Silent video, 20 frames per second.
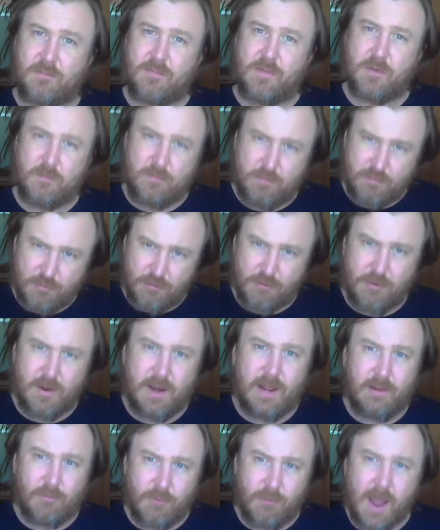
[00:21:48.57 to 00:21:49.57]
They're
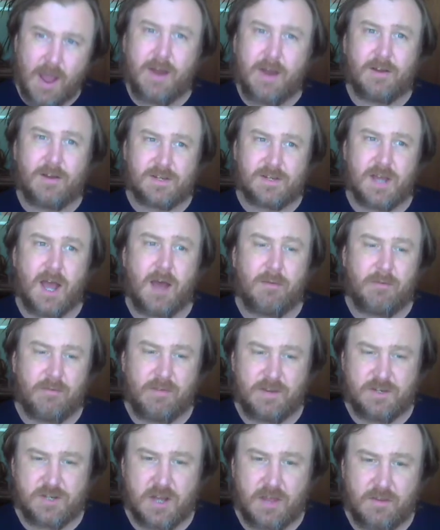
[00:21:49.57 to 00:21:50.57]
pretty right on top of
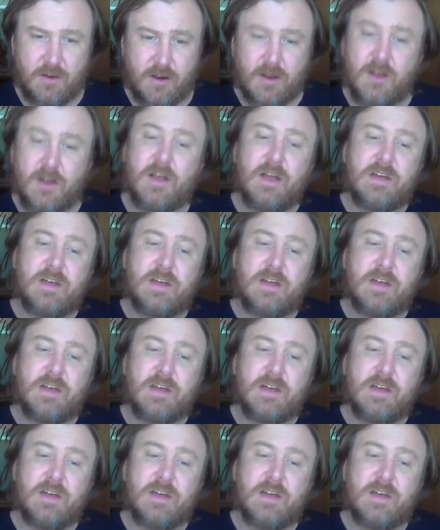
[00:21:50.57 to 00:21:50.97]
each other.